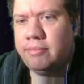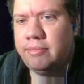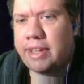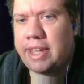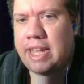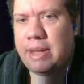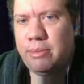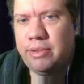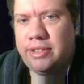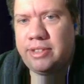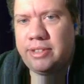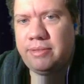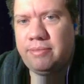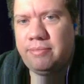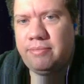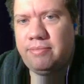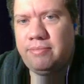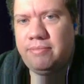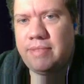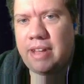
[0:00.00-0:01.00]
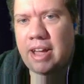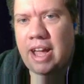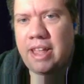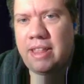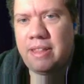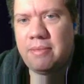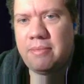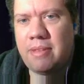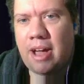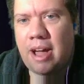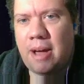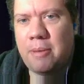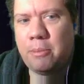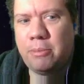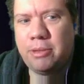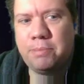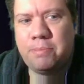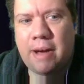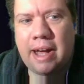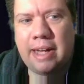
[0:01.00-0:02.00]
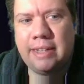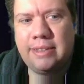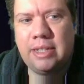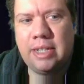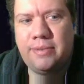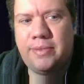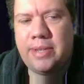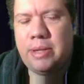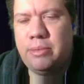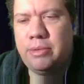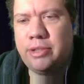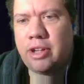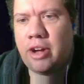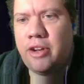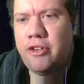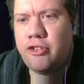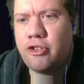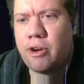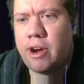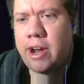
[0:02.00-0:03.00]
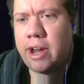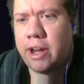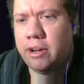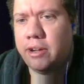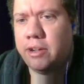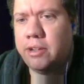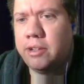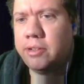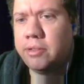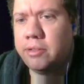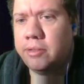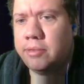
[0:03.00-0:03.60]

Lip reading: Like, he was, I'm almost positive he was untrained.